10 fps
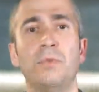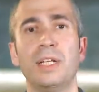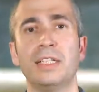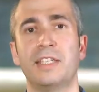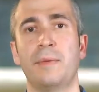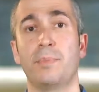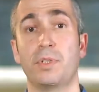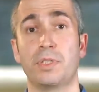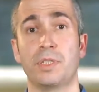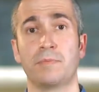real-time
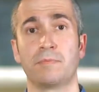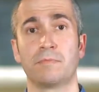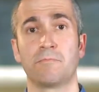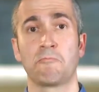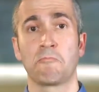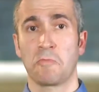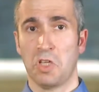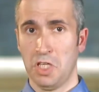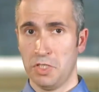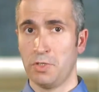processing.
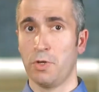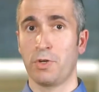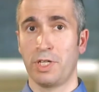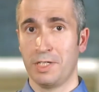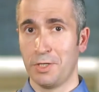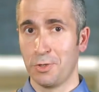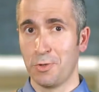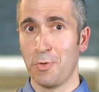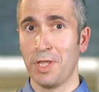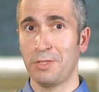Is your
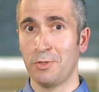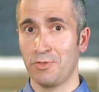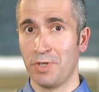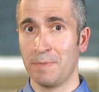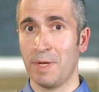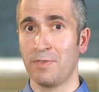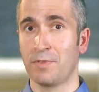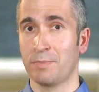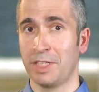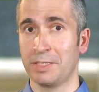organization ready to generate value
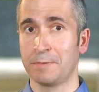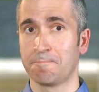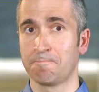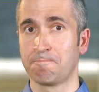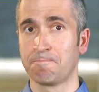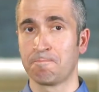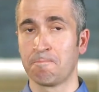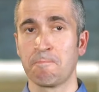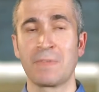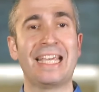from data?
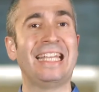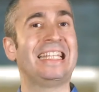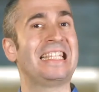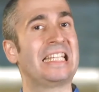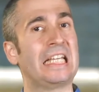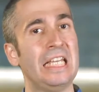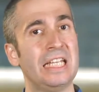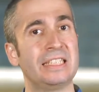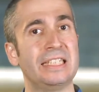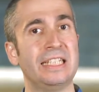It is
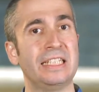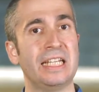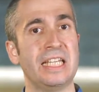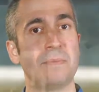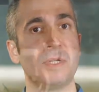clear that data is